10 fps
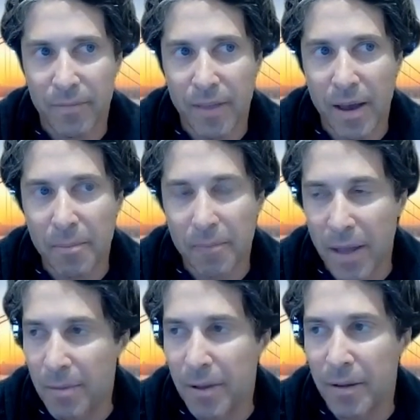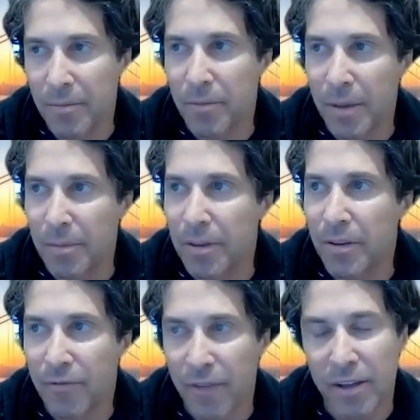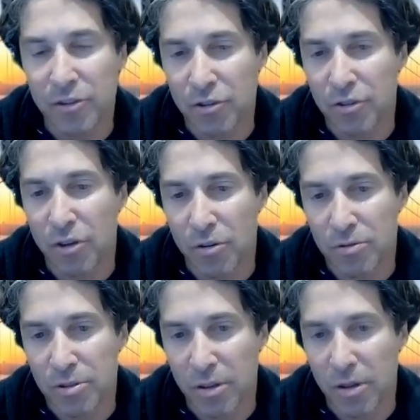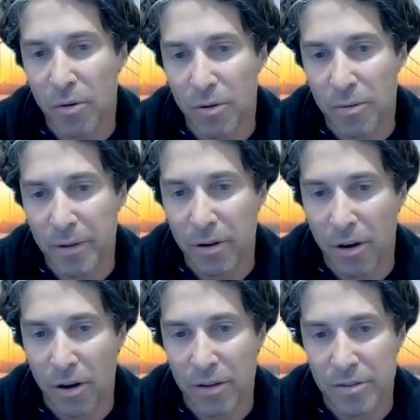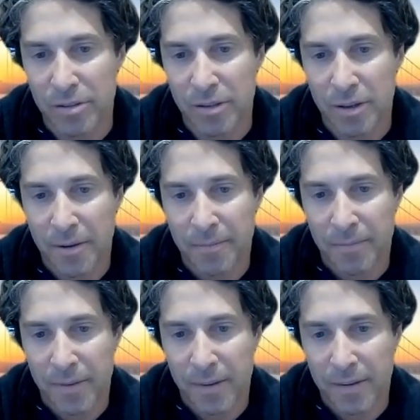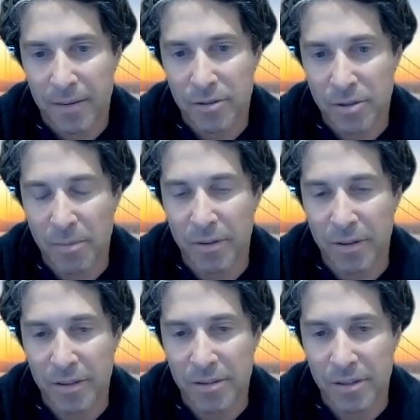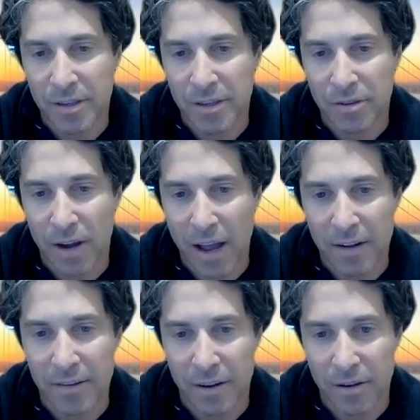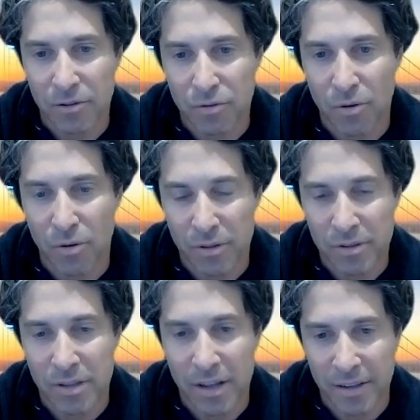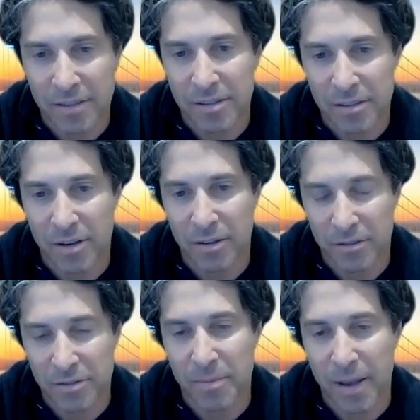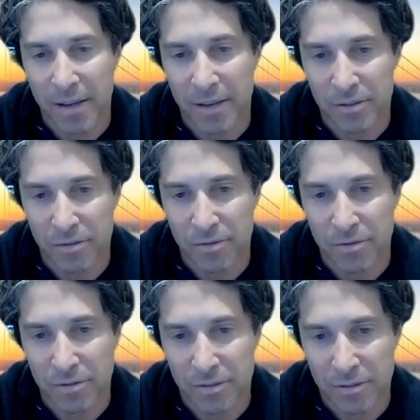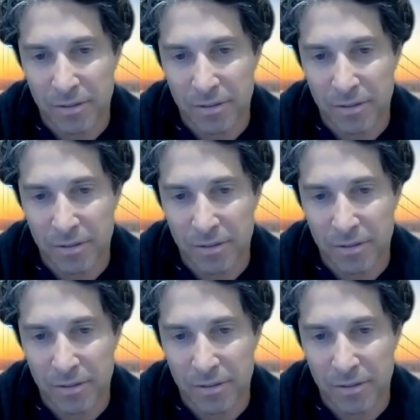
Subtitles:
That maybe the Fed should go slower because some of these things are out of their control. It's not necessarily demand issues.